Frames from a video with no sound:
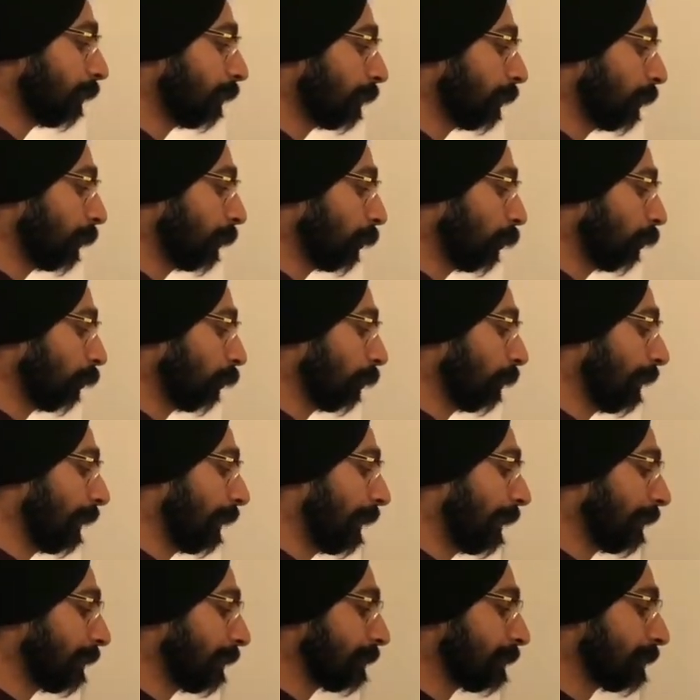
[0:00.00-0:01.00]

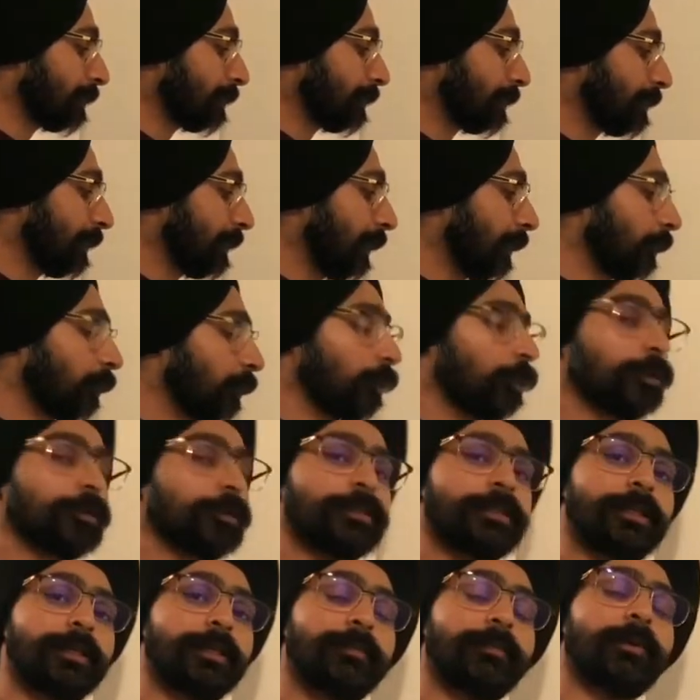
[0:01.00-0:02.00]
ketorolac,
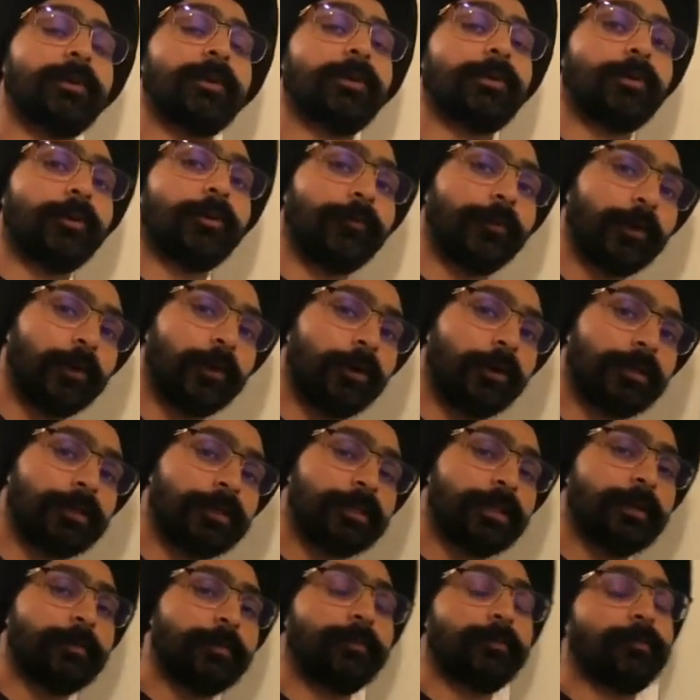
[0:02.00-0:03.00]
celecoxib,
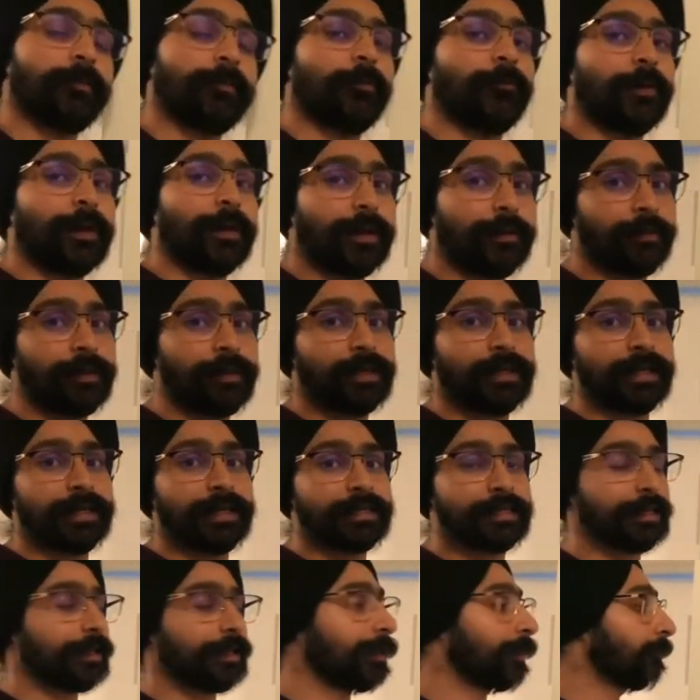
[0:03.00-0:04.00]
rofecoxib, mefenamic
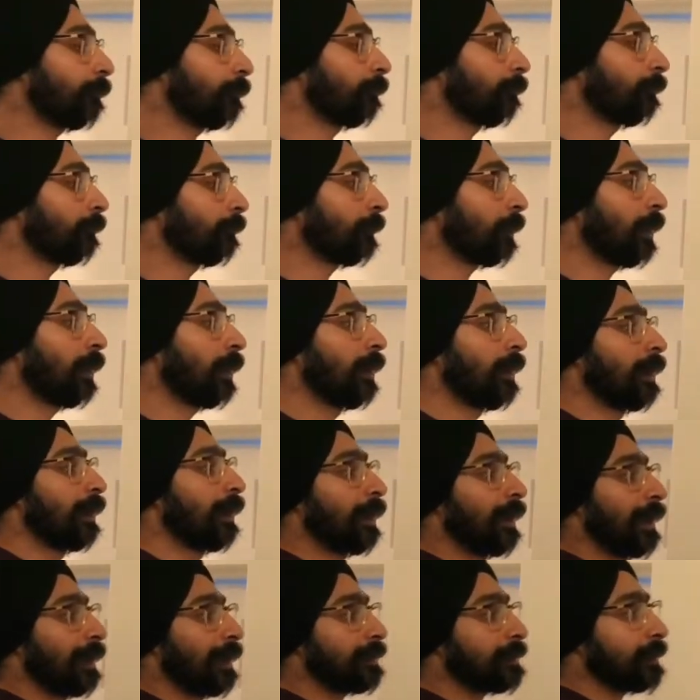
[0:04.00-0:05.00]
acid,
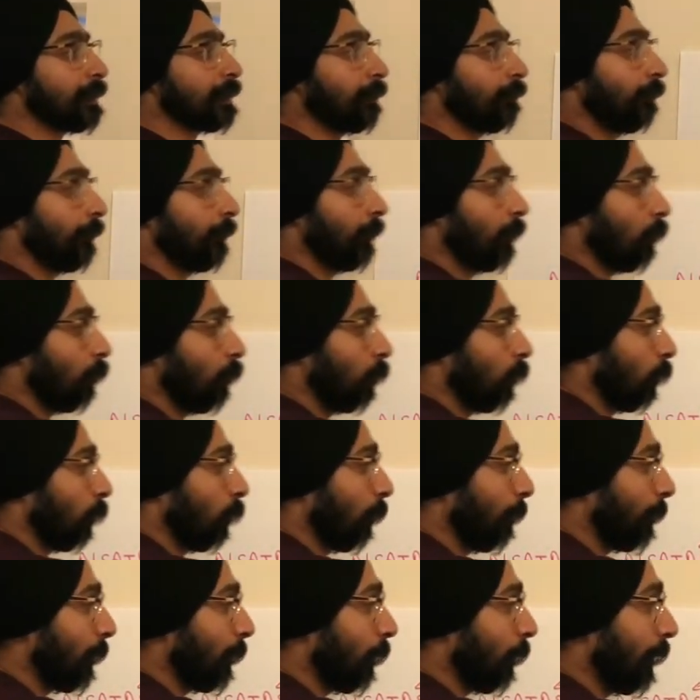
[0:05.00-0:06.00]
and same way
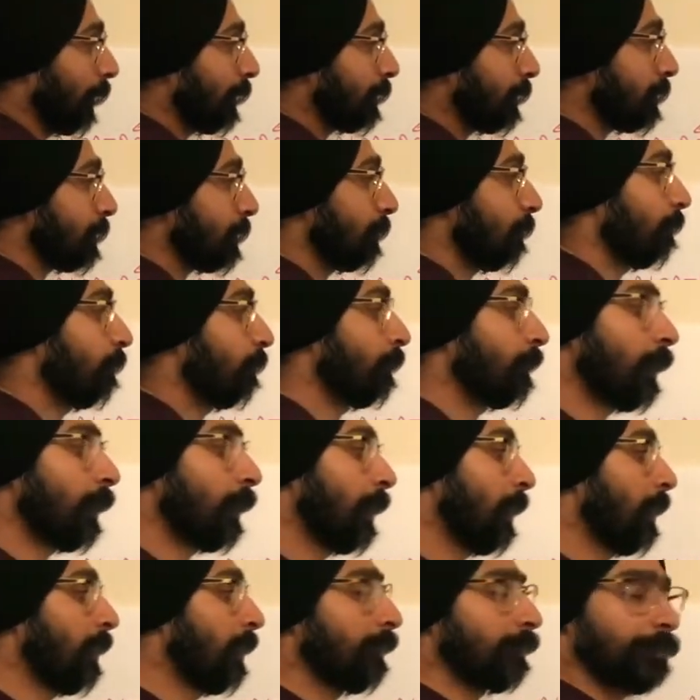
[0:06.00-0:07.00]
opioids.
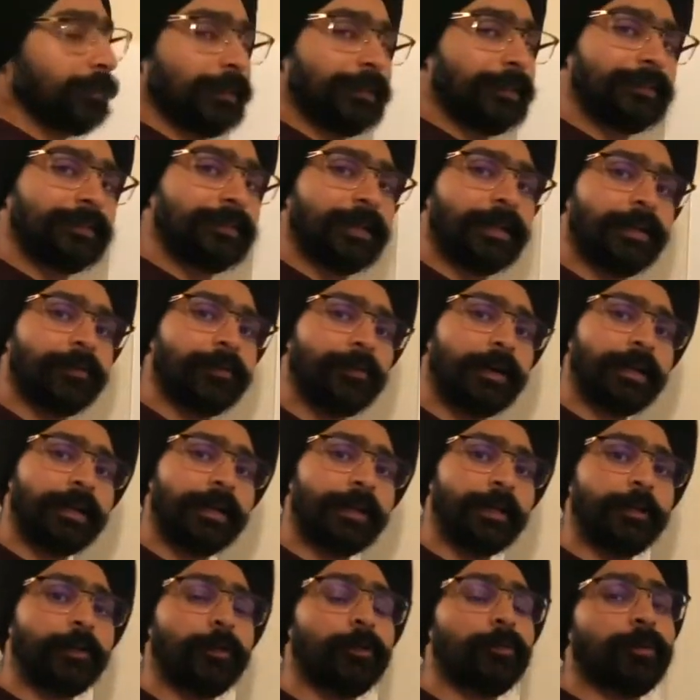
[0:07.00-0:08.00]
These are divided
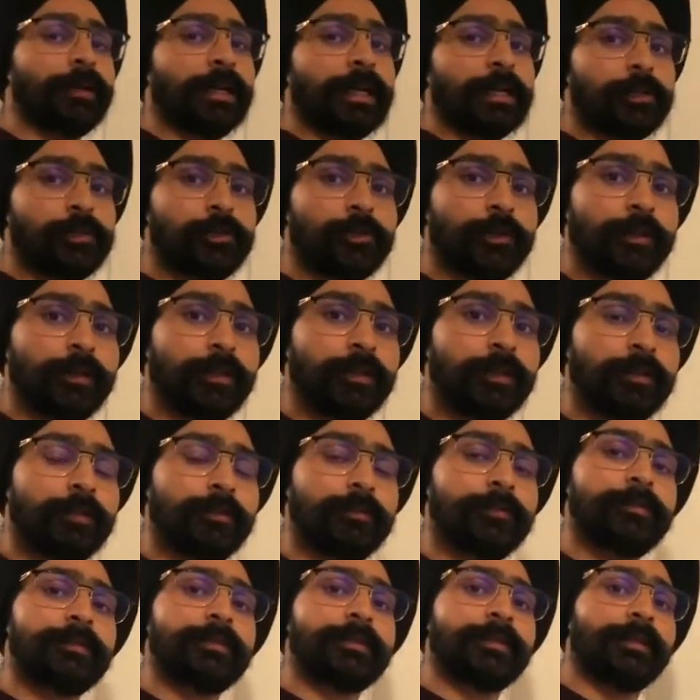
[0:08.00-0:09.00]
into natural,
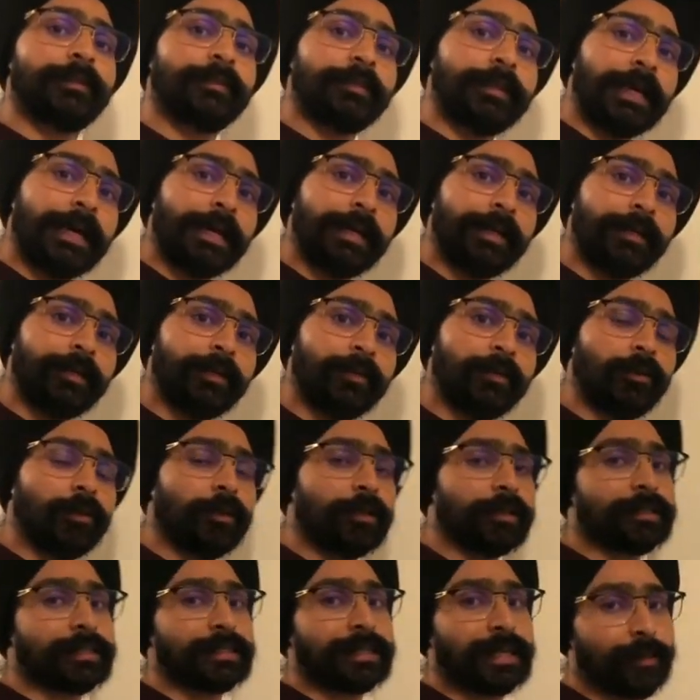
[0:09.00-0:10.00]
synthetic, or
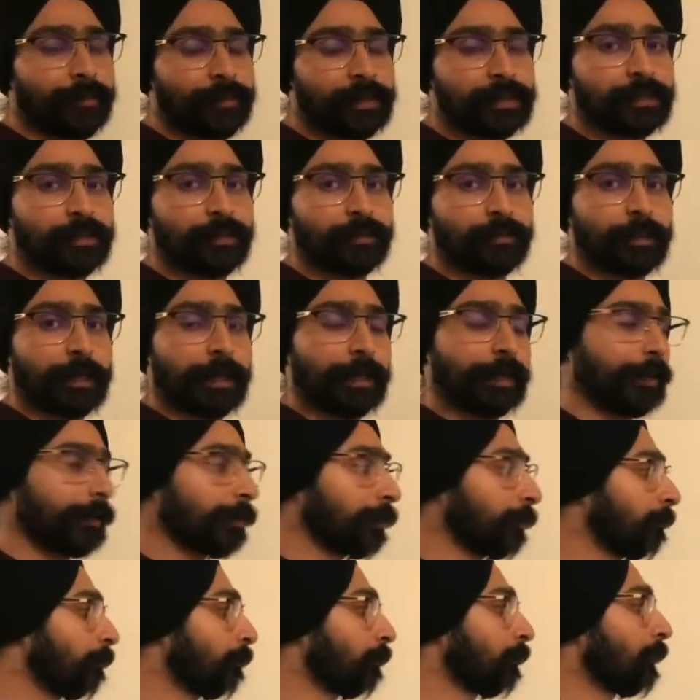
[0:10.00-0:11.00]
semi-synthetic.
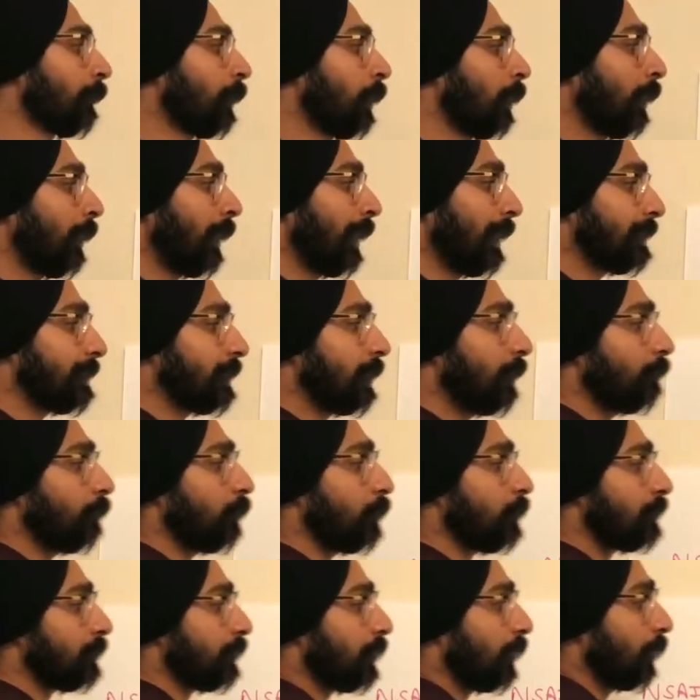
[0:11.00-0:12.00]
Examples
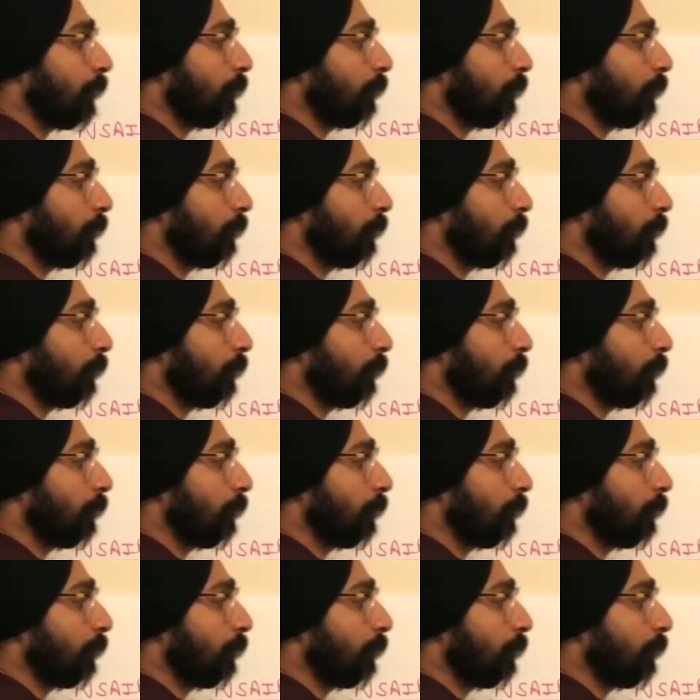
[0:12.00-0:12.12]
are